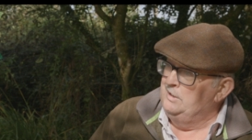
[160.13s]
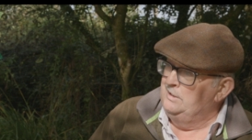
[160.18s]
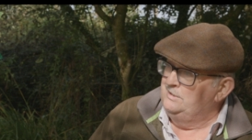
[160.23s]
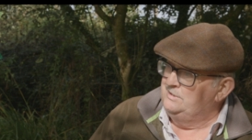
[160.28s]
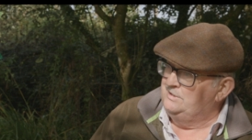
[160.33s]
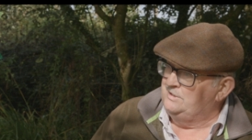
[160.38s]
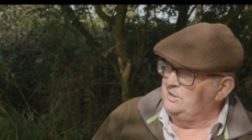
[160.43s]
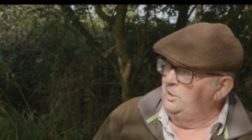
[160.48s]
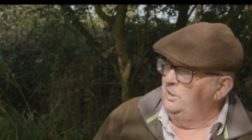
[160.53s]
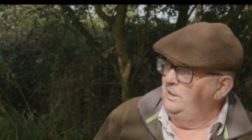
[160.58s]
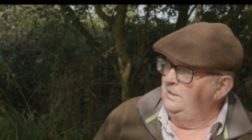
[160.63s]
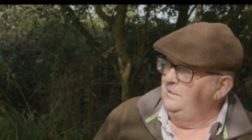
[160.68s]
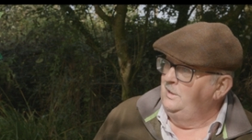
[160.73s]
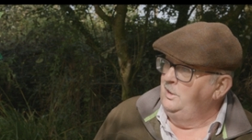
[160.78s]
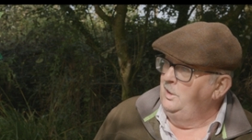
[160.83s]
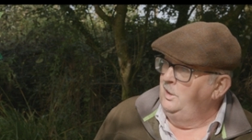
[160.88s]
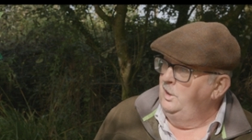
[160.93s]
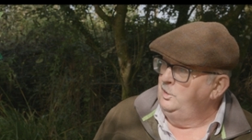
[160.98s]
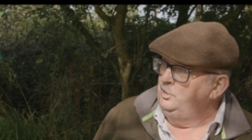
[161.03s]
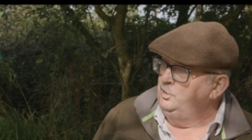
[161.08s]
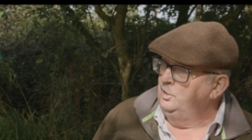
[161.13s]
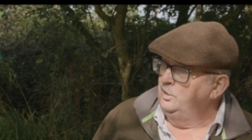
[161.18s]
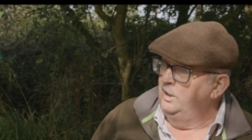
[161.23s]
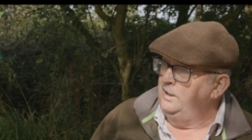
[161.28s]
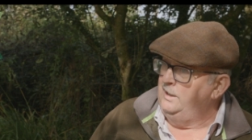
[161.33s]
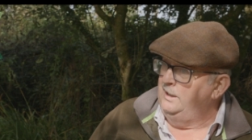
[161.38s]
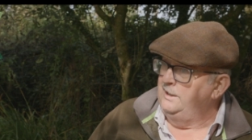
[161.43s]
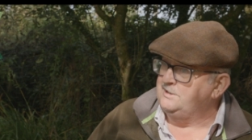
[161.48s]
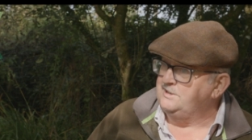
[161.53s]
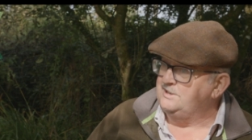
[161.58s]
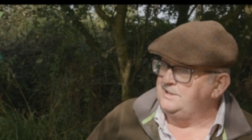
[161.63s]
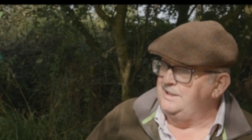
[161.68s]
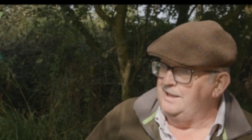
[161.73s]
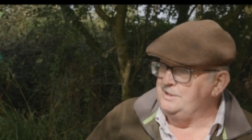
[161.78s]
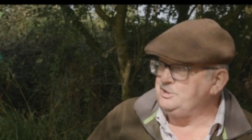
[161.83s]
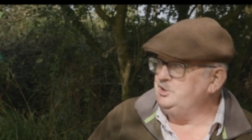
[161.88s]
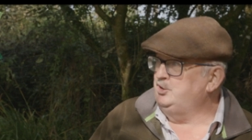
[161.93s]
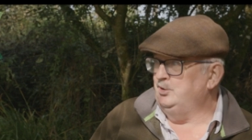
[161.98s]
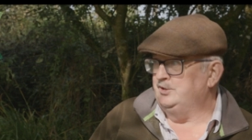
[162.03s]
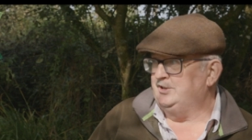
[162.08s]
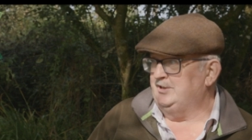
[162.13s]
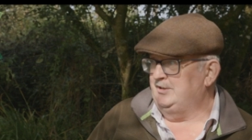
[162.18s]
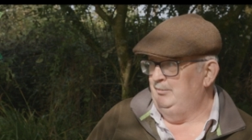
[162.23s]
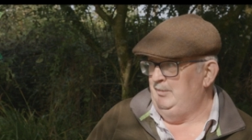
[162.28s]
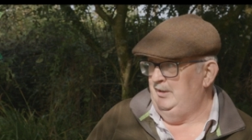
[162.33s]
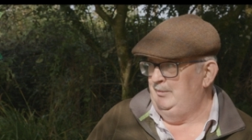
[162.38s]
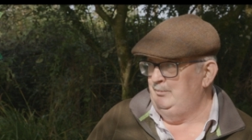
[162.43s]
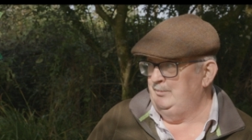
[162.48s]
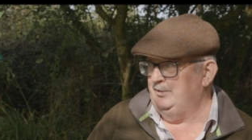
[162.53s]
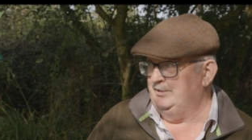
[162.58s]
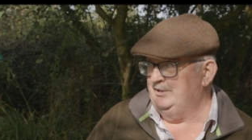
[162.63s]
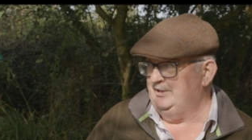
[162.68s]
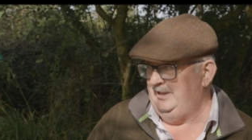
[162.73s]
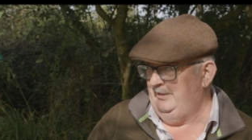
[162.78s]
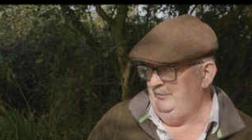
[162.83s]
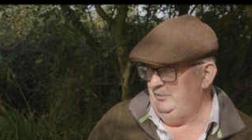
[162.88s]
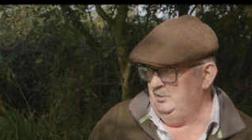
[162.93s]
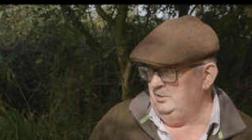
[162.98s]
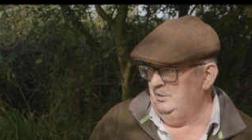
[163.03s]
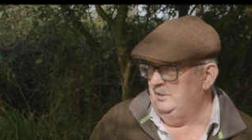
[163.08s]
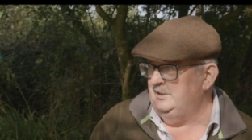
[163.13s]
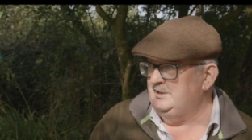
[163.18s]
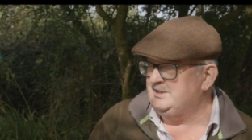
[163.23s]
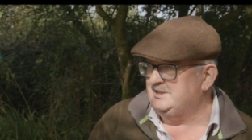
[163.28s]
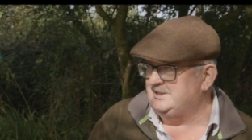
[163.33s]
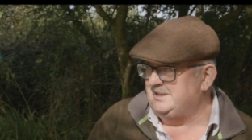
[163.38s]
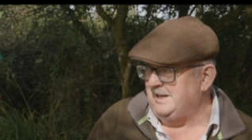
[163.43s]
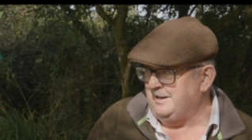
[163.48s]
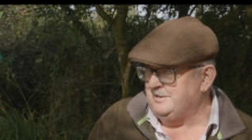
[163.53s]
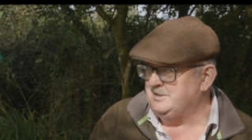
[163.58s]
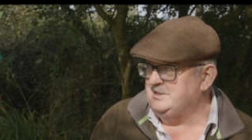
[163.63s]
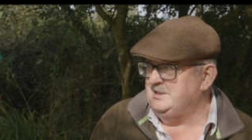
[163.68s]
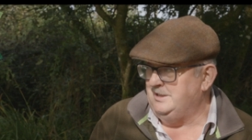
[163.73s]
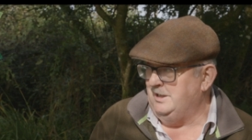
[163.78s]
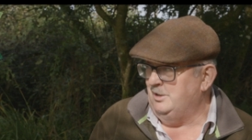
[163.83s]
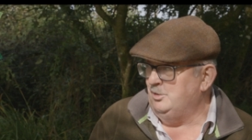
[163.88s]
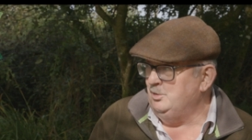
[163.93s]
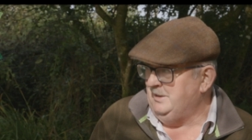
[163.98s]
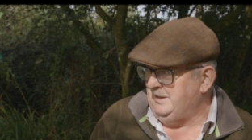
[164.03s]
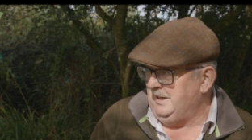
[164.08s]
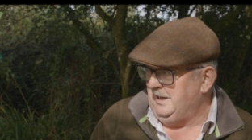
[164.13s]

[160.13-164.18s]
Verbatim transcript: So, you know, it's not just the members, even though it started out